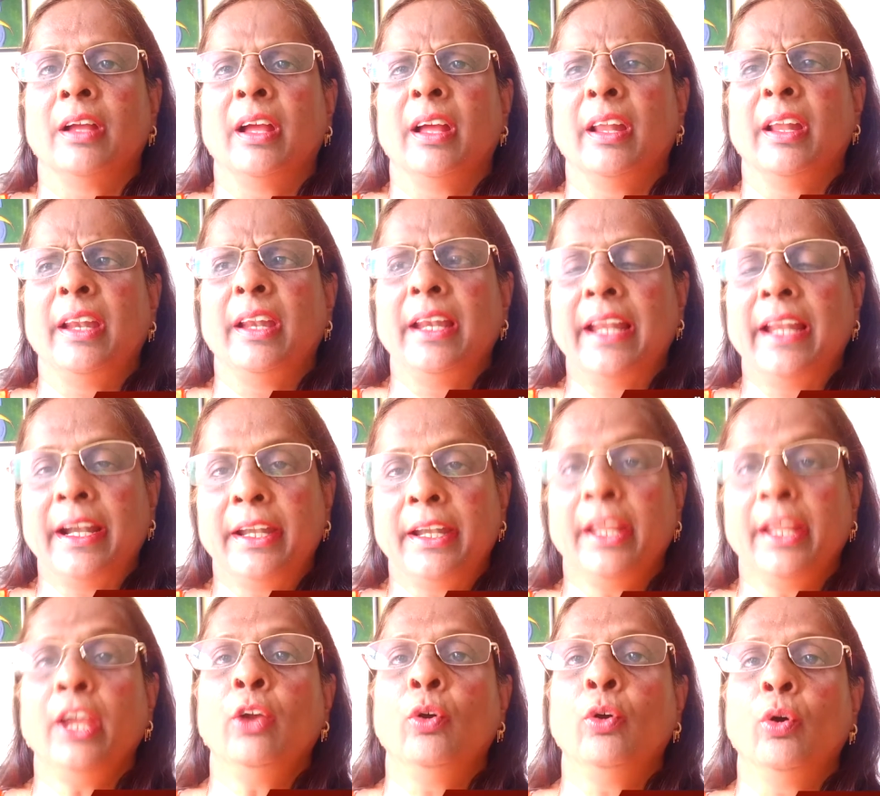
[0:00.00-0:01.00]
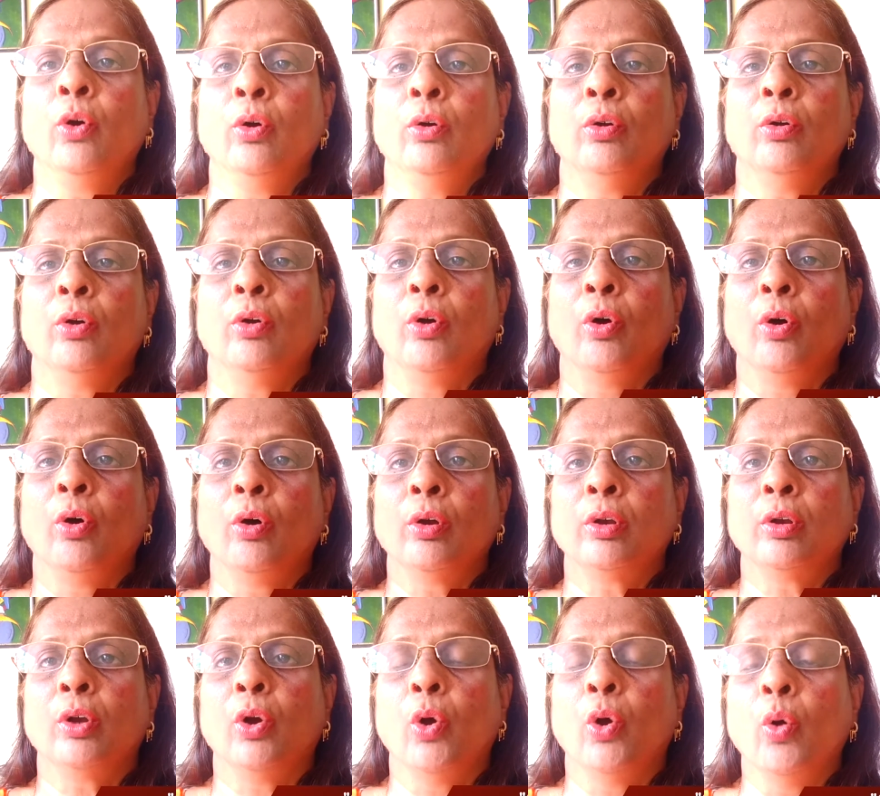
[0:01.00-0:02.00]
letting go
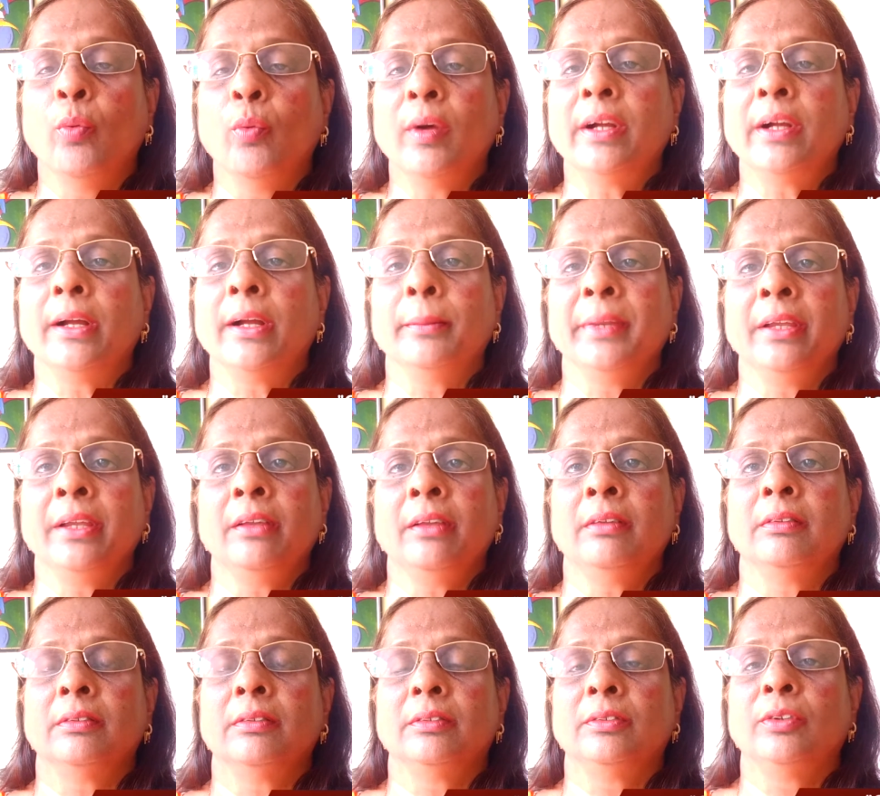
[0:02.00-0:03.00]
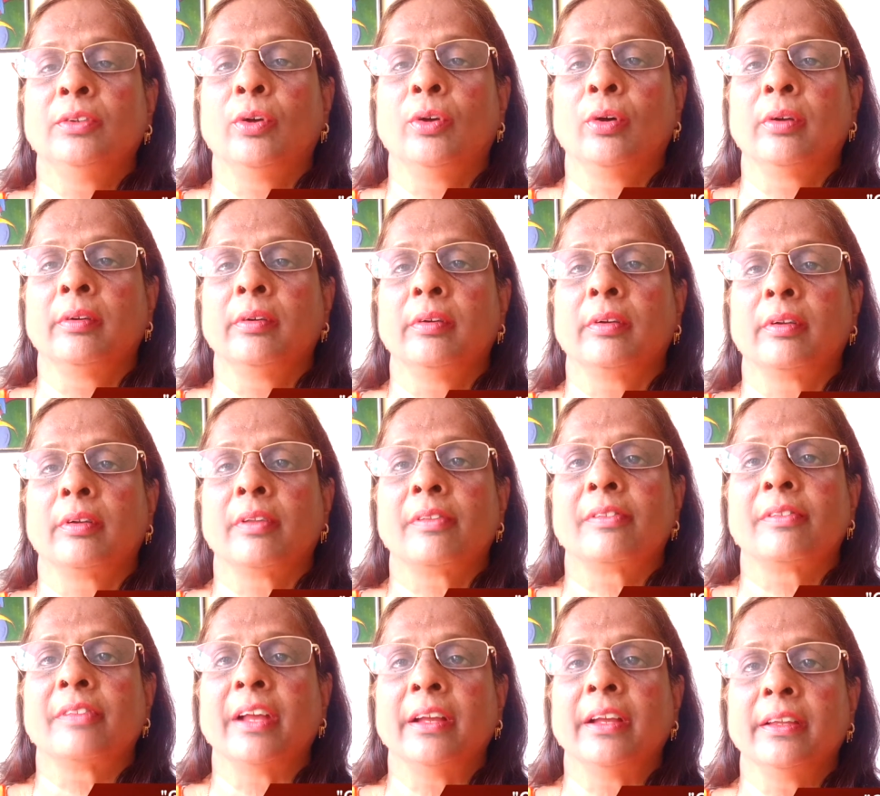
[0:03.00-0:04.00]
or overcoming your
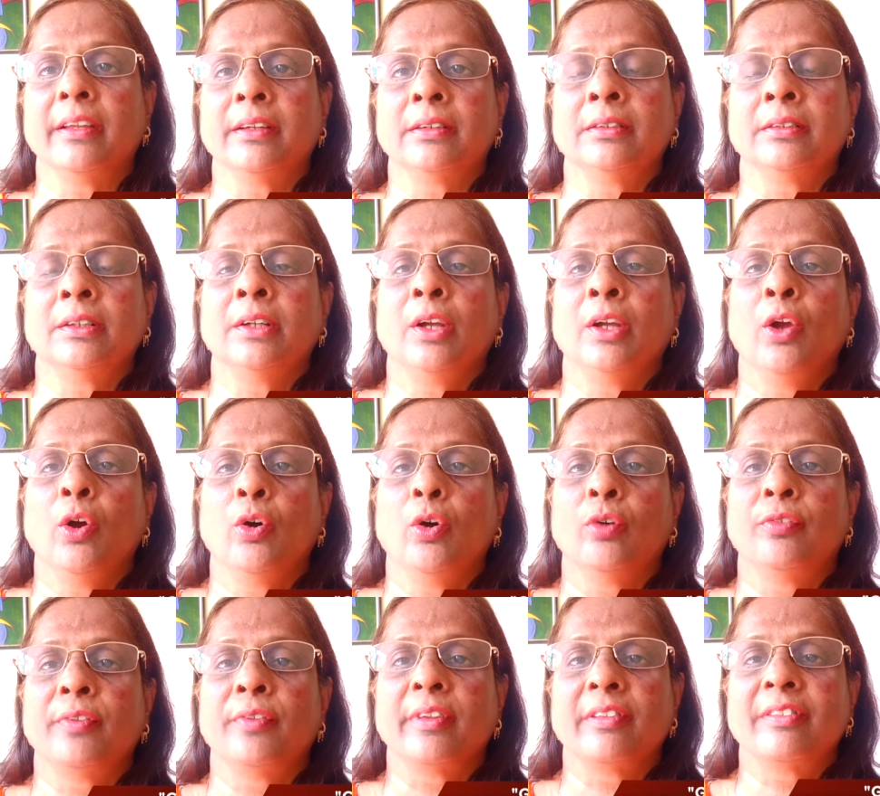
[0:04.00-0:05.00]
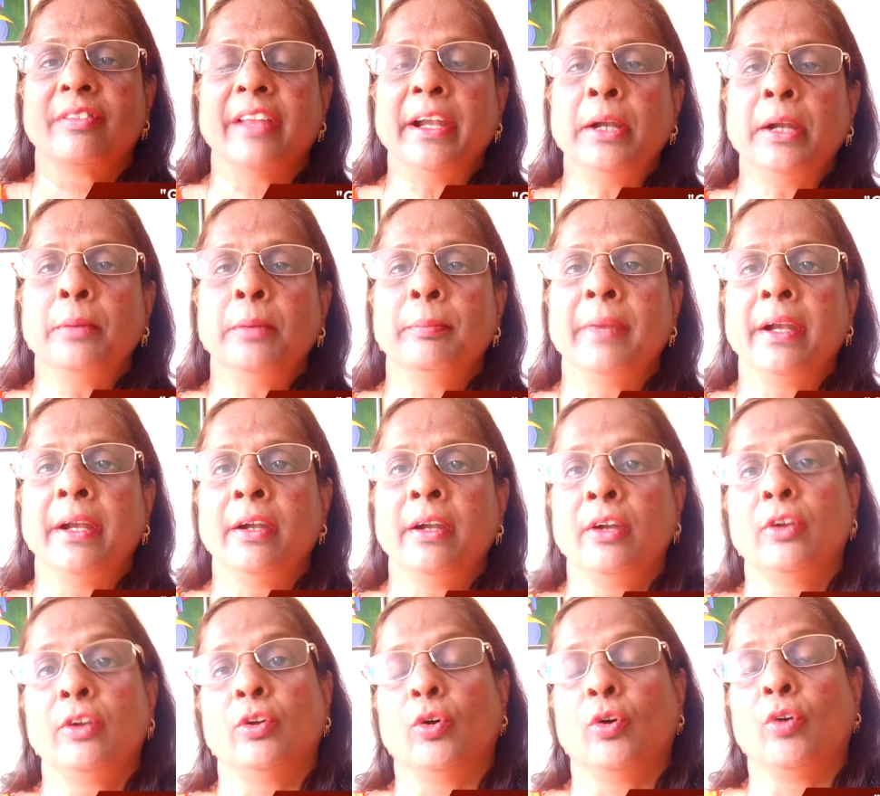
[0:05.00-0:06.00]
desire of
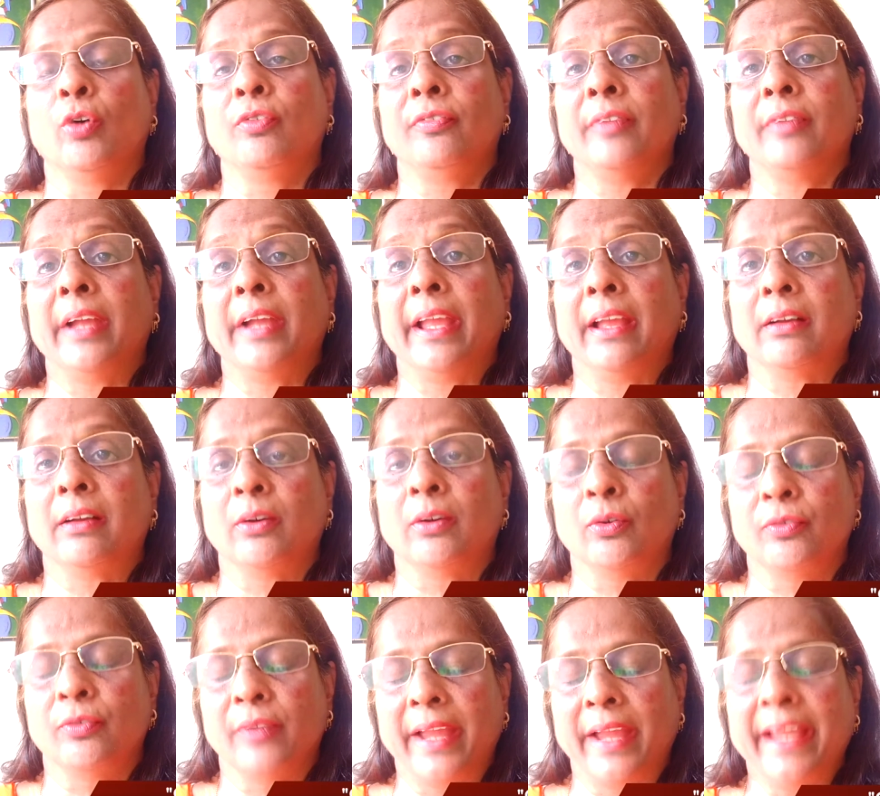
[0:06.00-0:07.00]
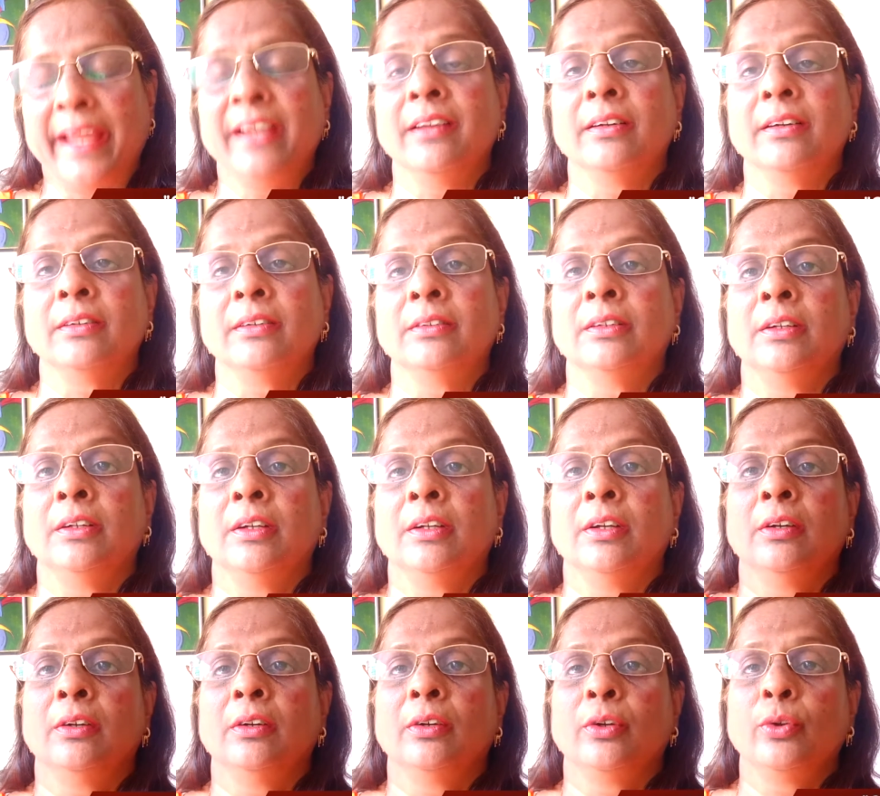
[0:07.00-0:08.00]
resentment, of anger
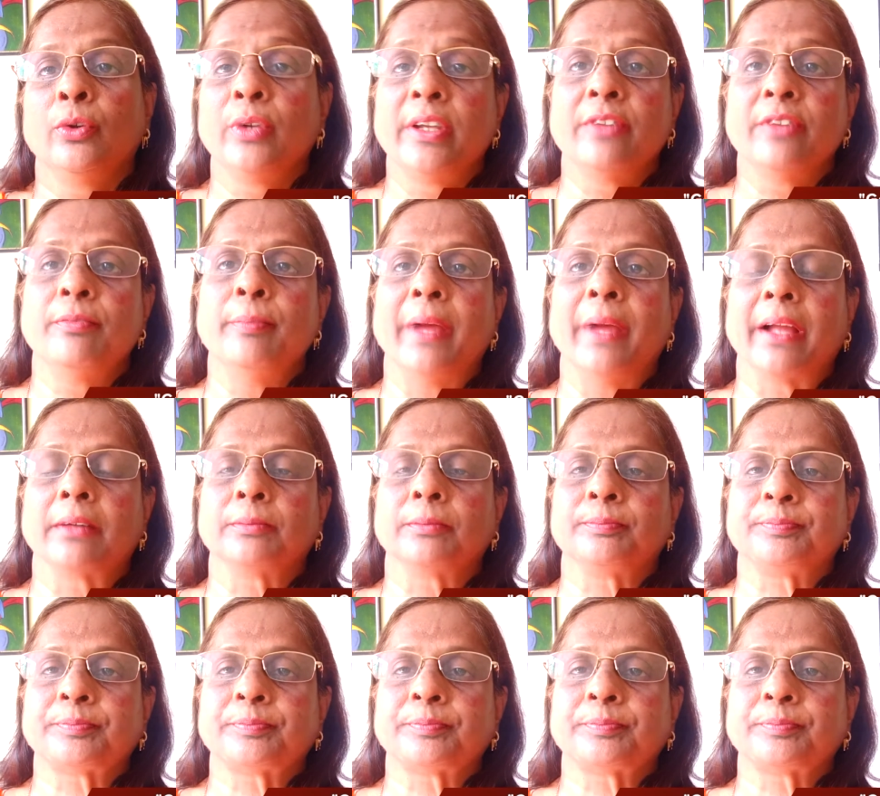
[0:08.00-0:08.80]
to give back.